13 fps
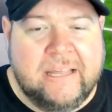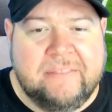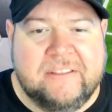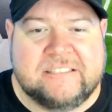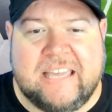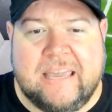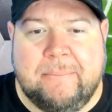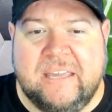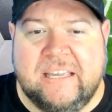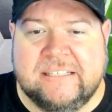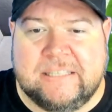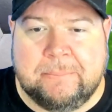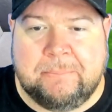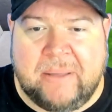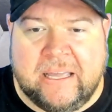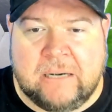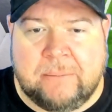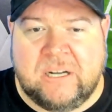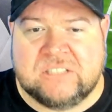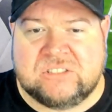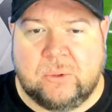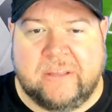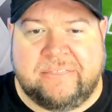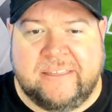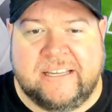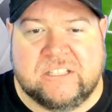This game is in Panama, so
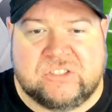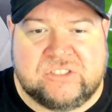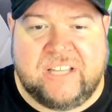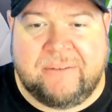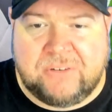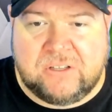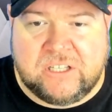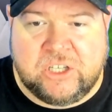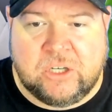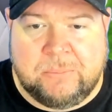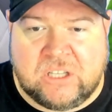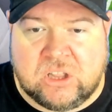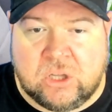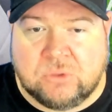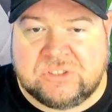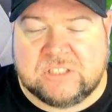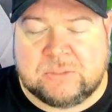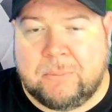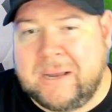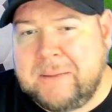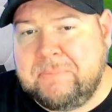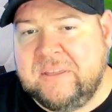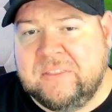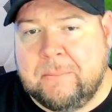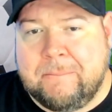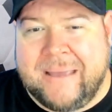I think it's definitely going to be close. This might
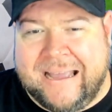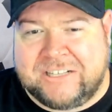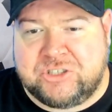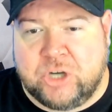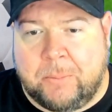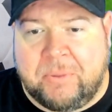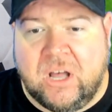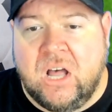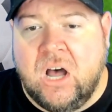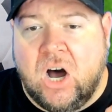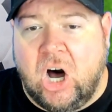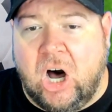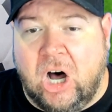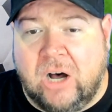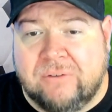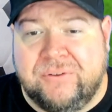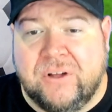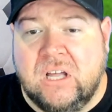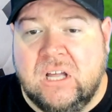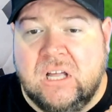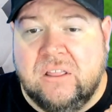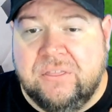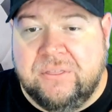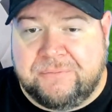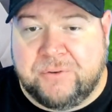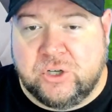be the matchup of
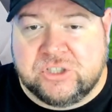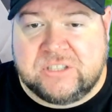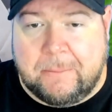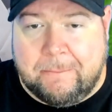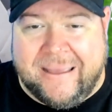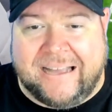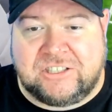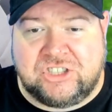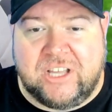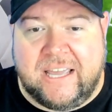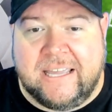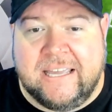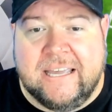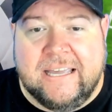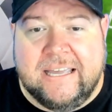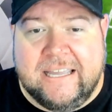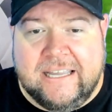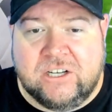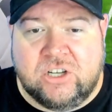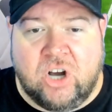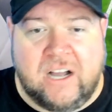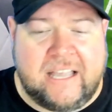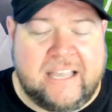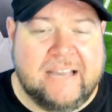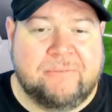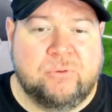the first match day in
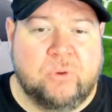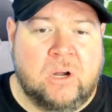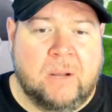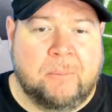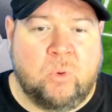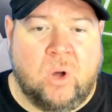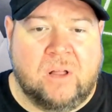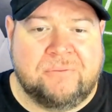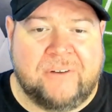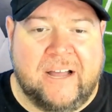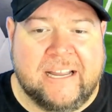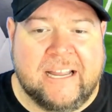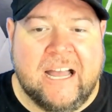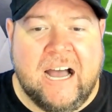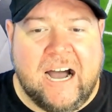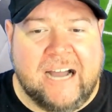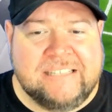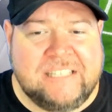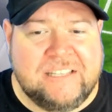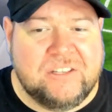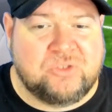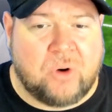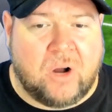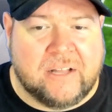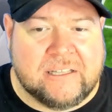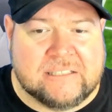CONCACAF World Cup qualifying. I see the
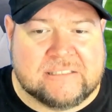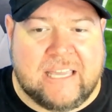draw in this